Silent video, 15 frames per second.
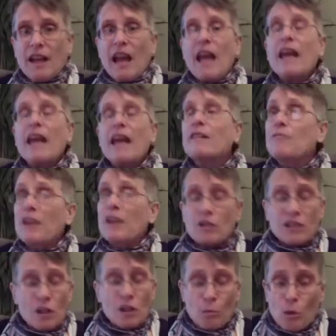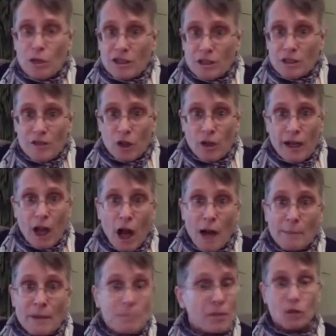And fire ceremonies are very
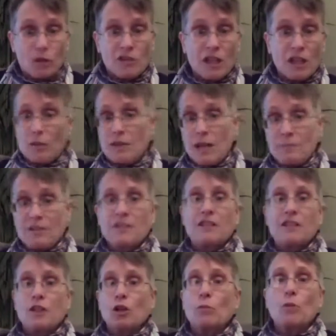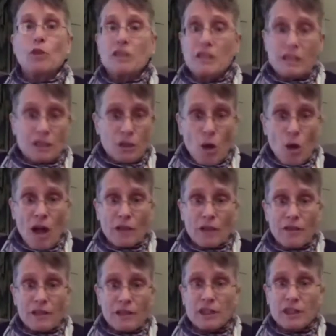common, but there's other types of ceremonies as well
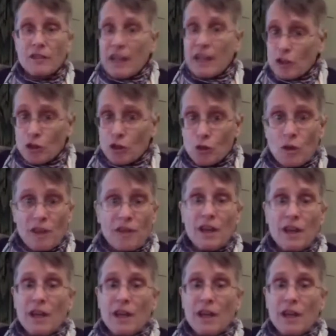that I do with